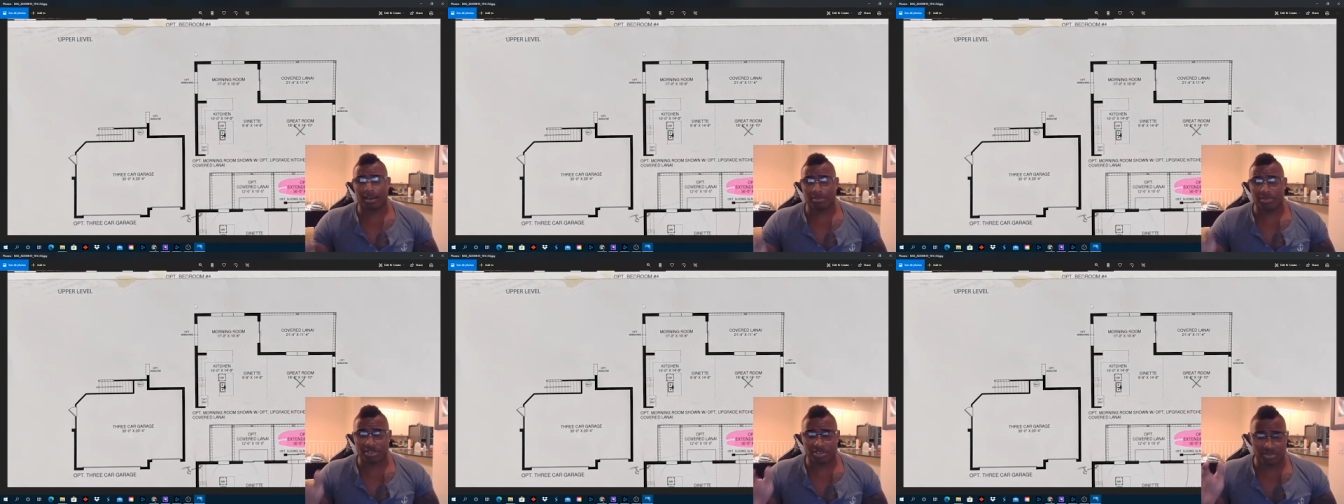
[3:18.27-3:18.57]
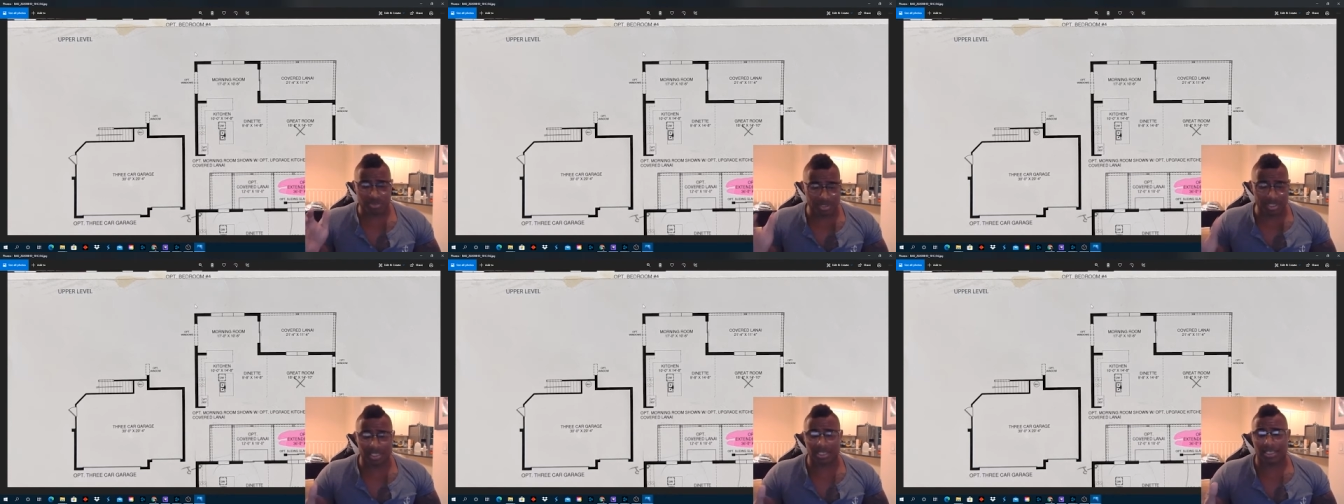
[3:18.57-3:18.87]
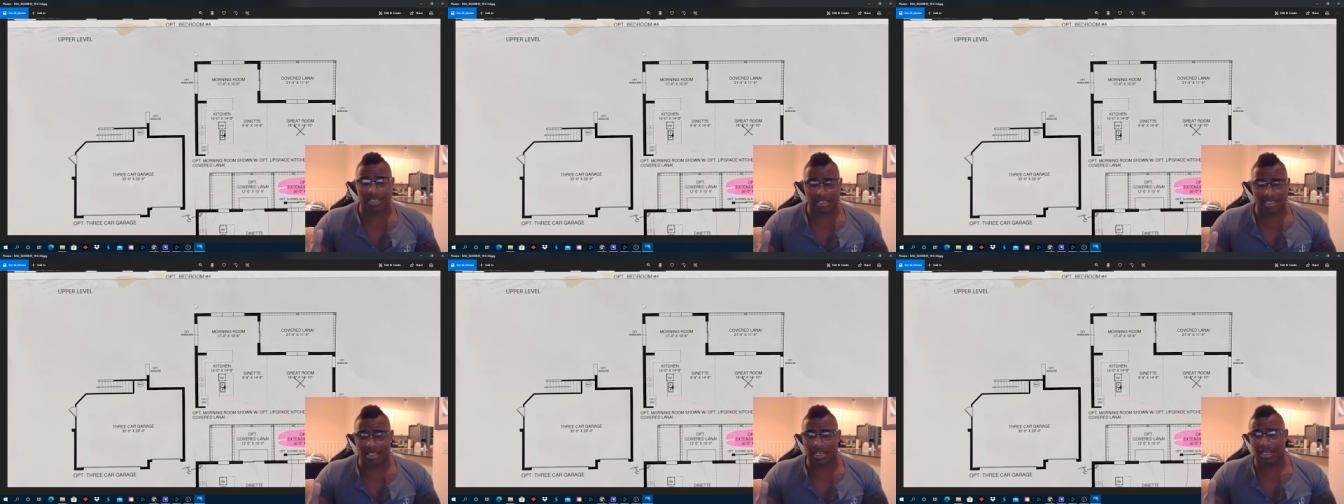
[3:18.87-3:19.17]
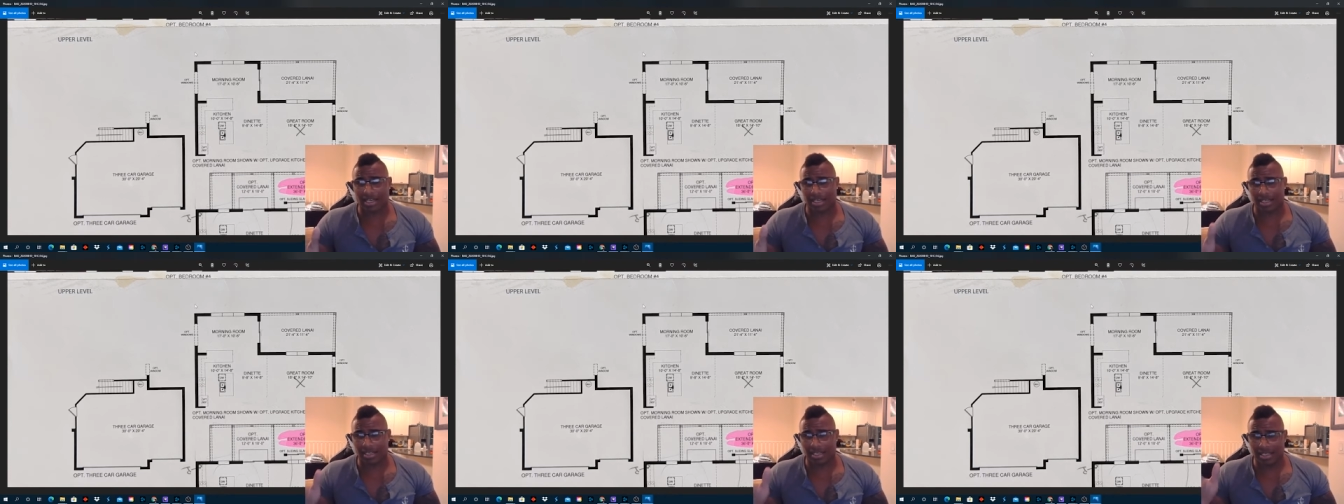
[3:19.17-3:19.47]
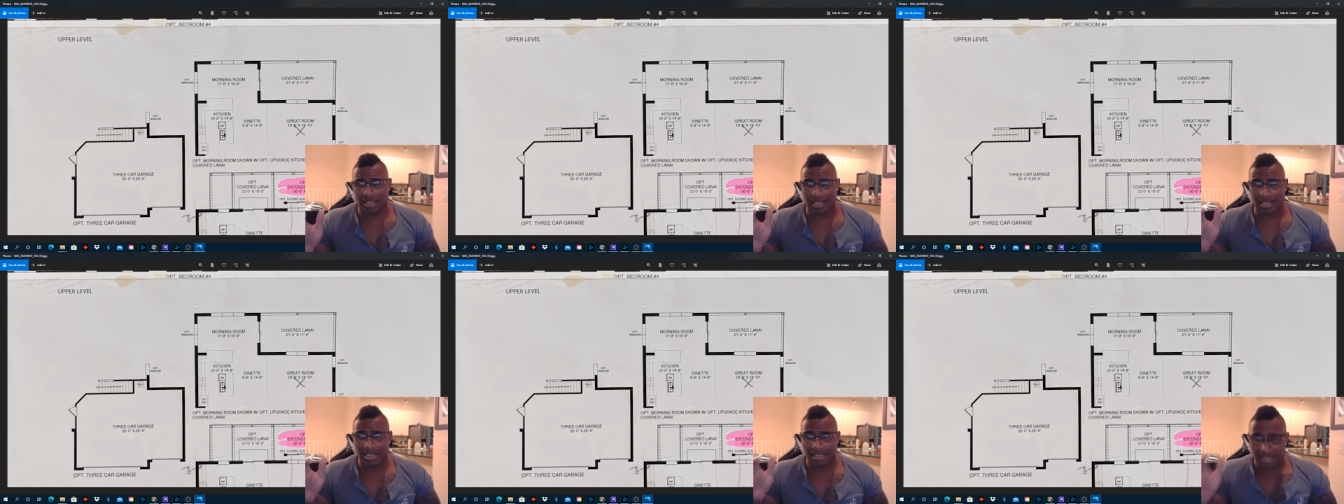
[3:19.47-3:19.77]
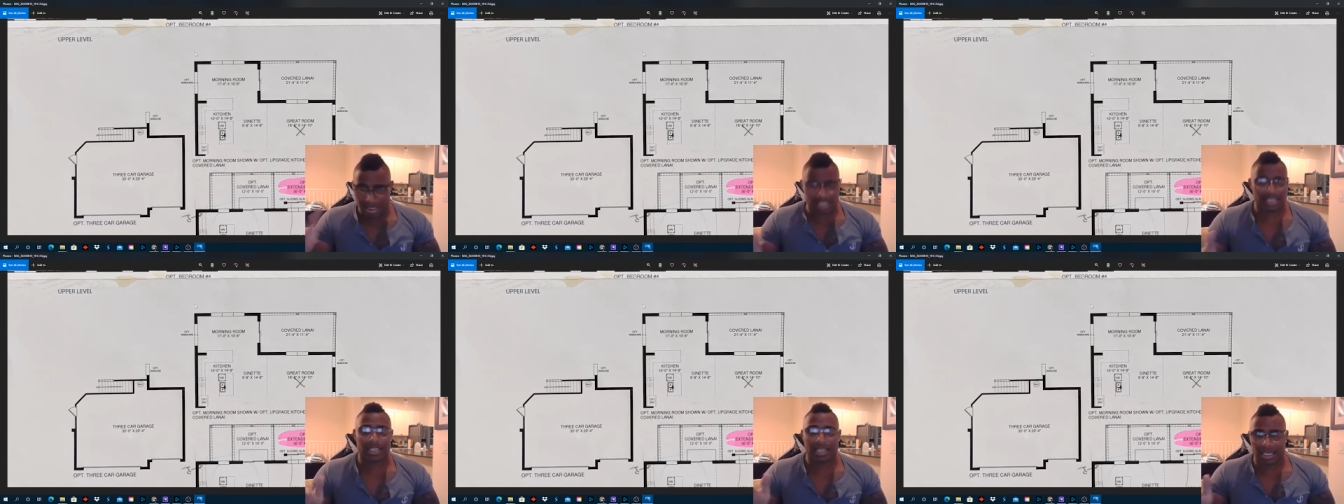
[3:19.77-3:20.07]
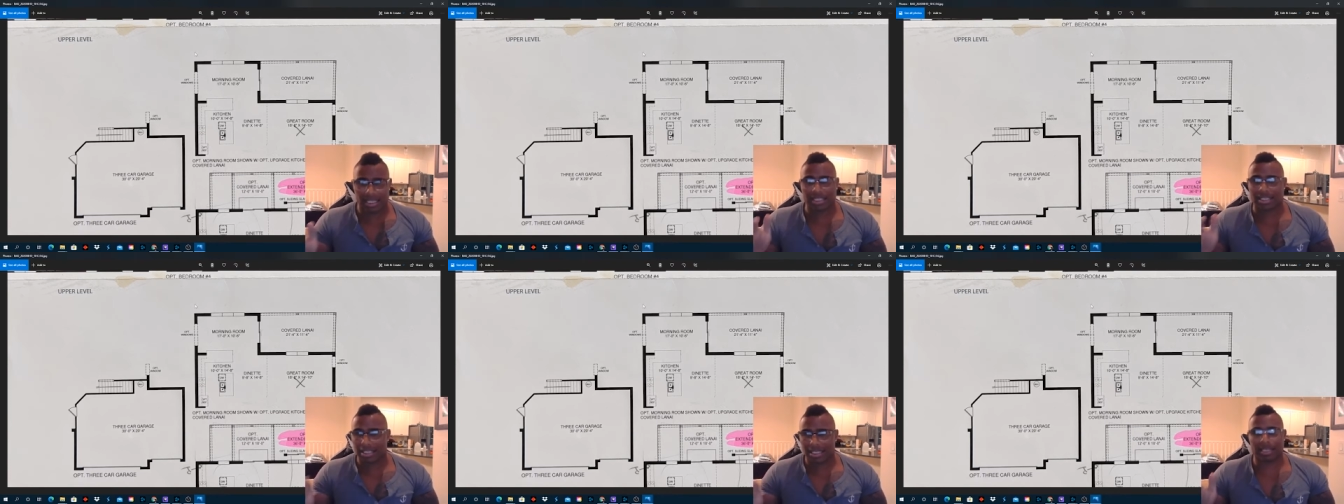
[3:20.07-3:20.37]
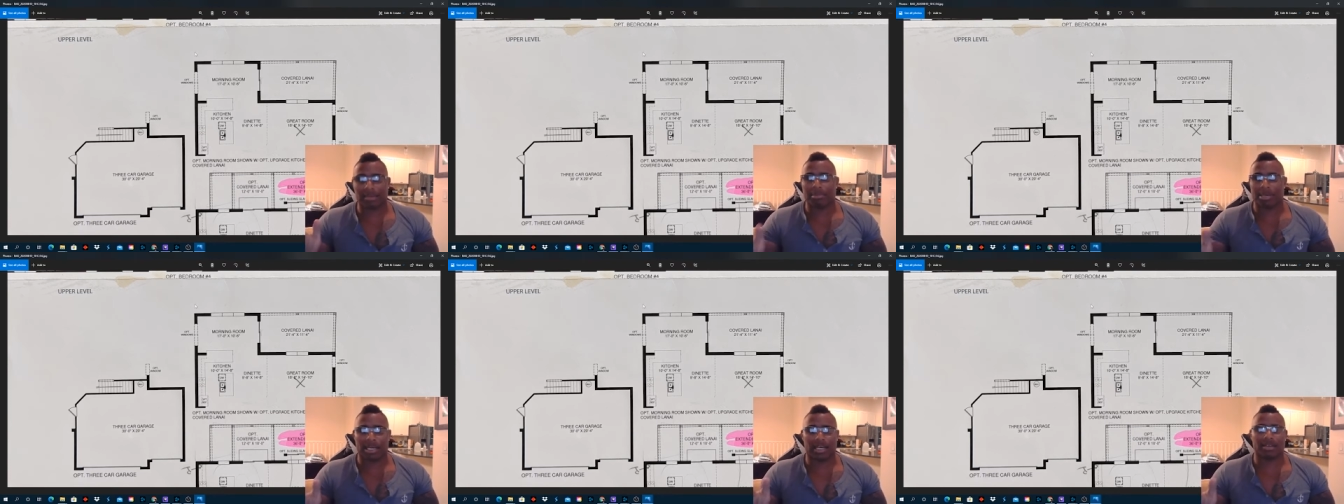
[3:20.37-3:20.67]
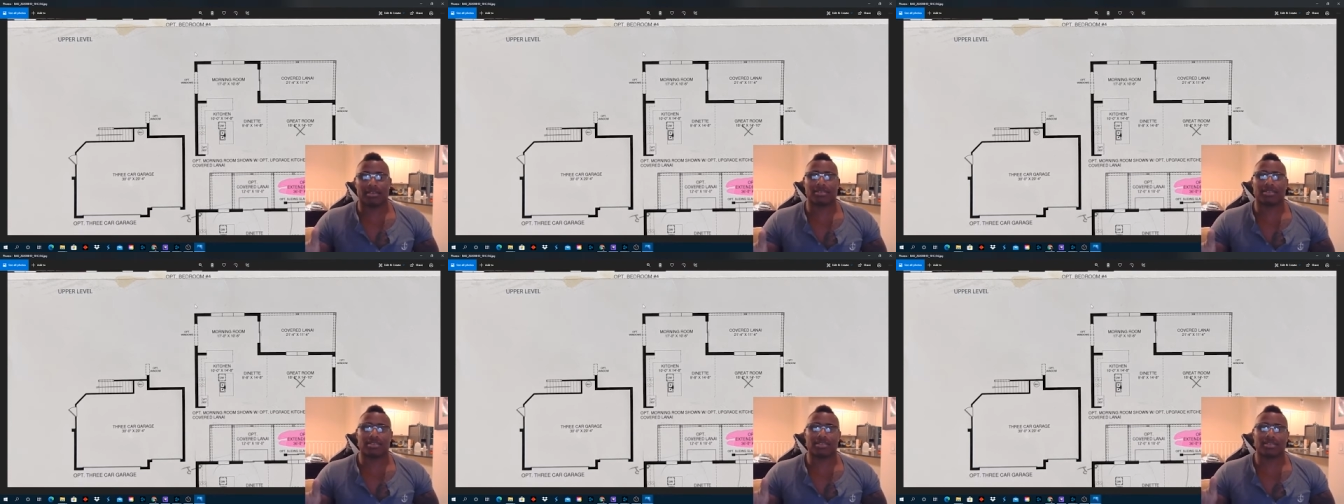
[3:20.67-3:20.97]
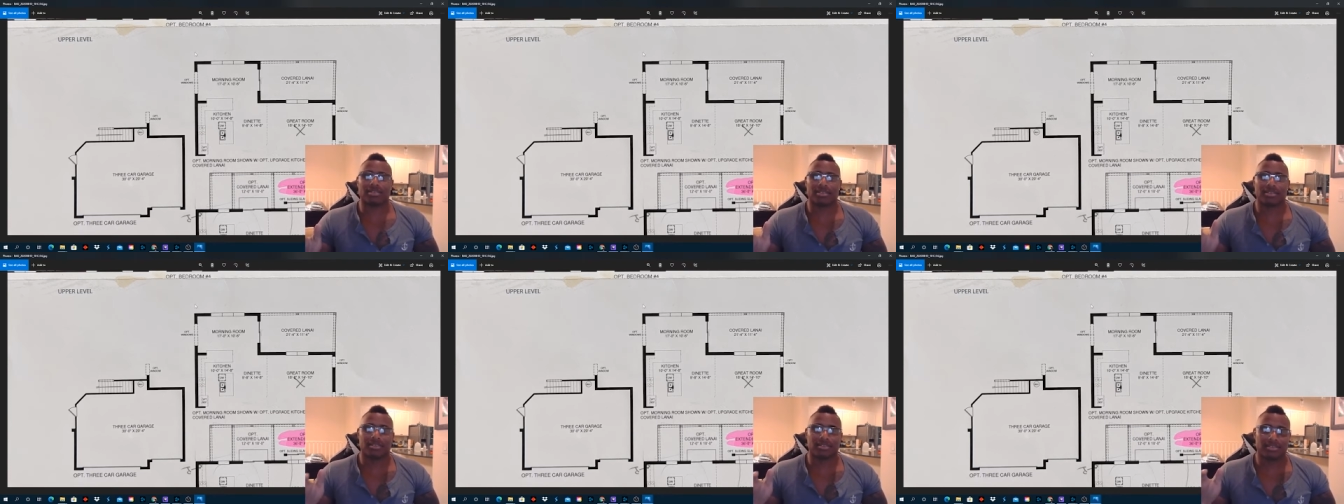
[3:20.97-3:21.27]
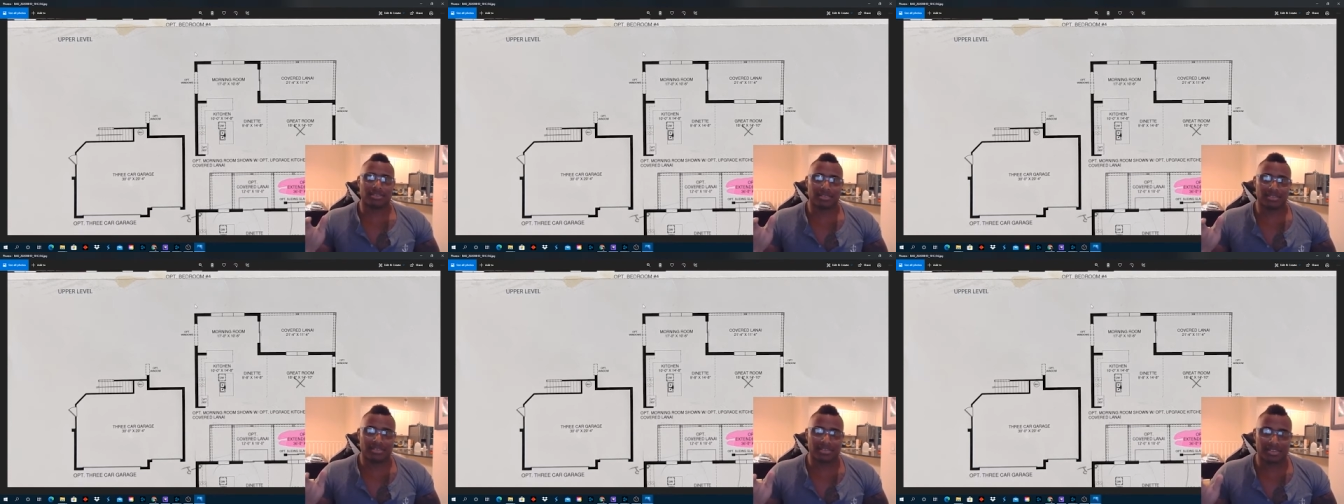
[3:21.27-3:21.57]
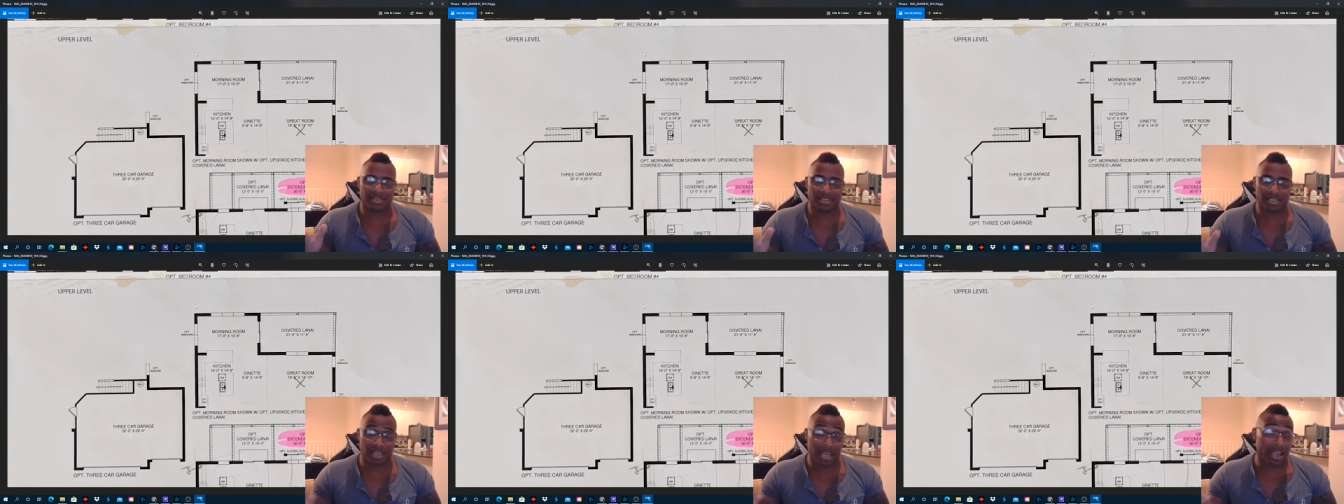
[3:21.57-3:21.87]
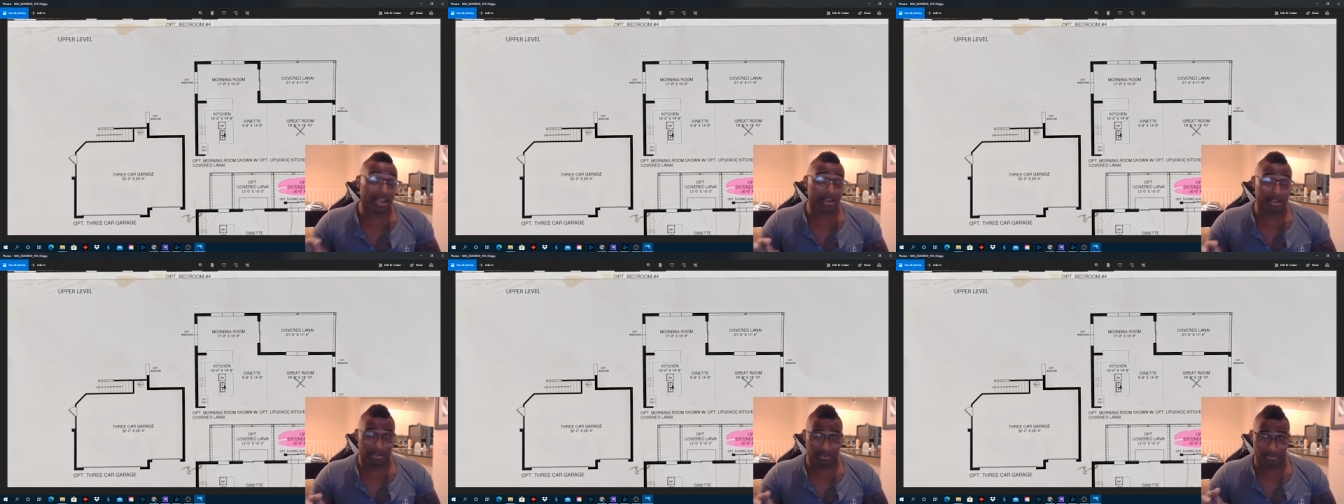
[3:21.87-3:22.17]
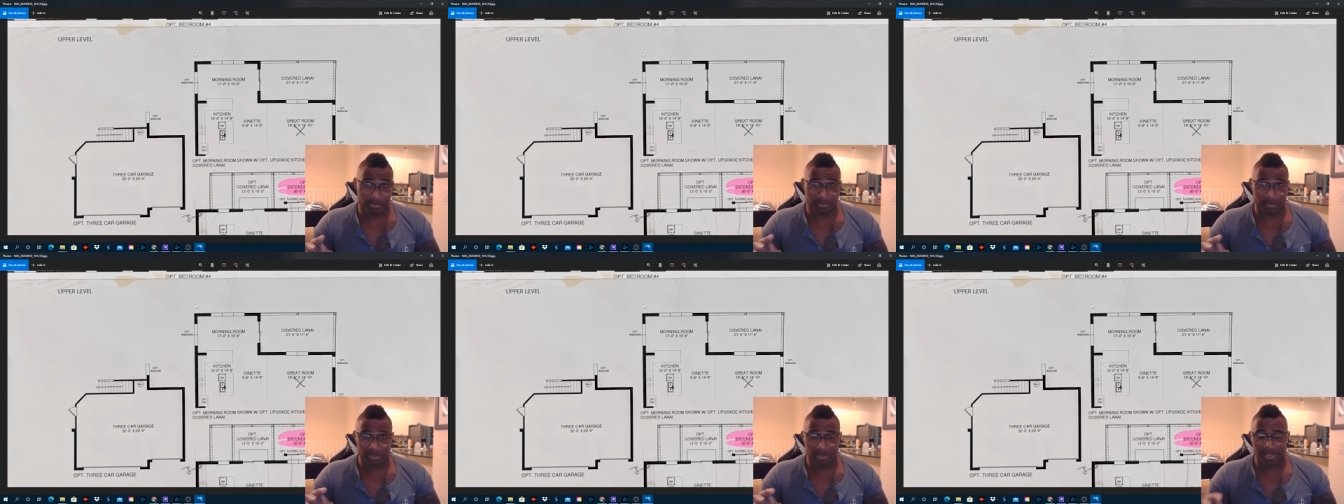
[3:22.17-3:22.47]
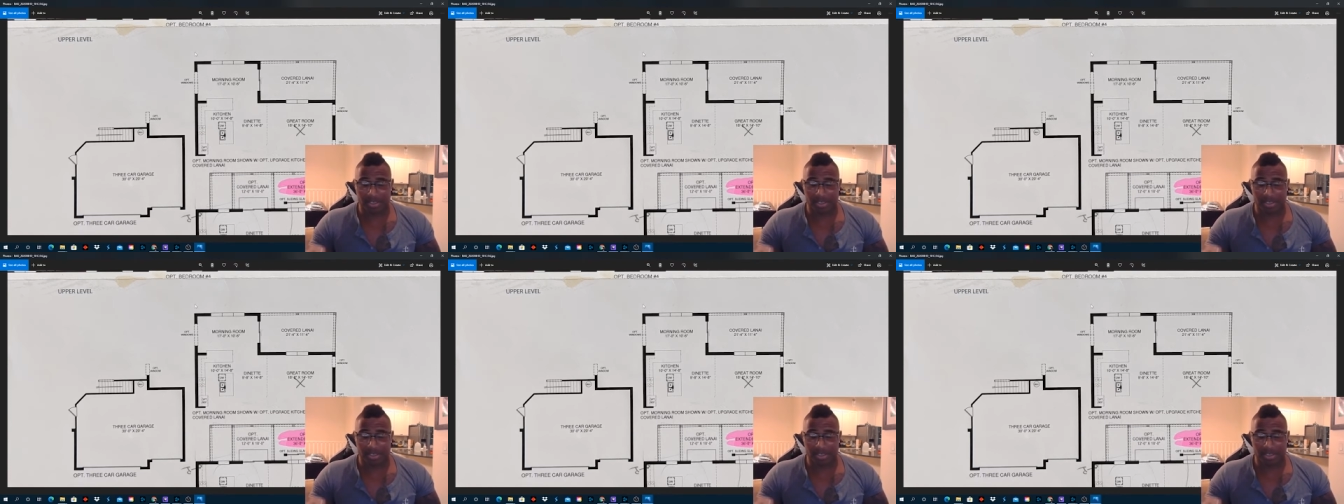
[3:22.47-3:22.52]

I'm just really excited that I got the damn house, kind of.